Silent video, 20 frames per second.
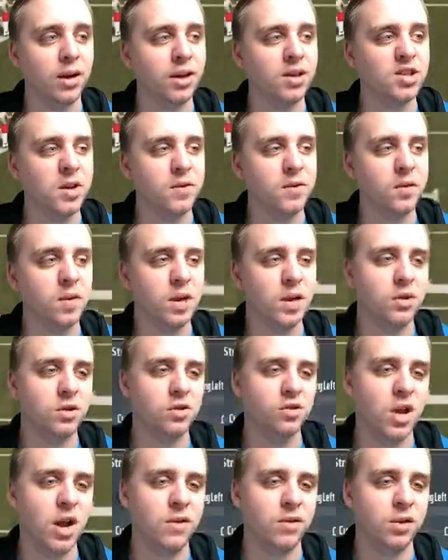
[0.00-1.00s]
Because I feel like the
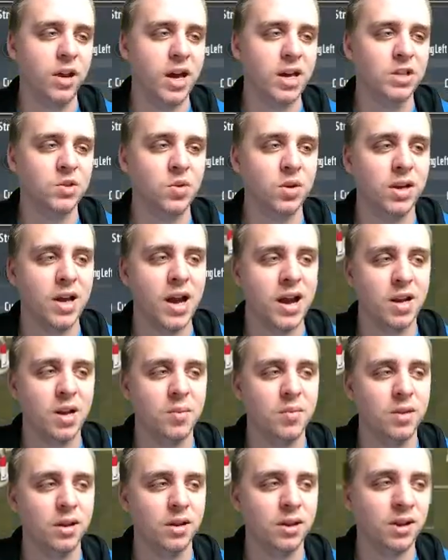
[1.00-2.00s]
draft class would kind of
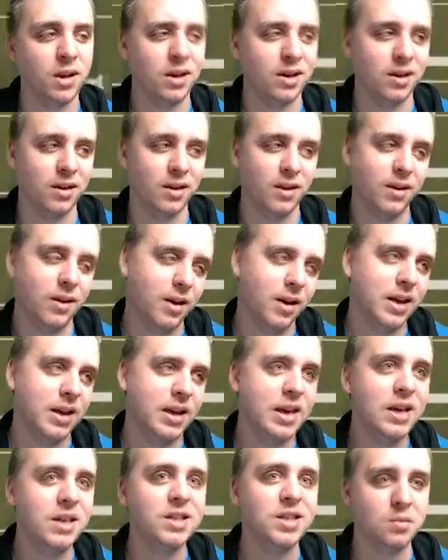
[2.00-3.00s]
be like
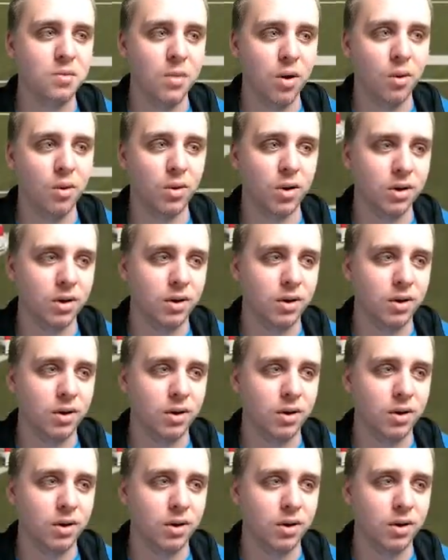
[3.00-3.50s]
easy mode.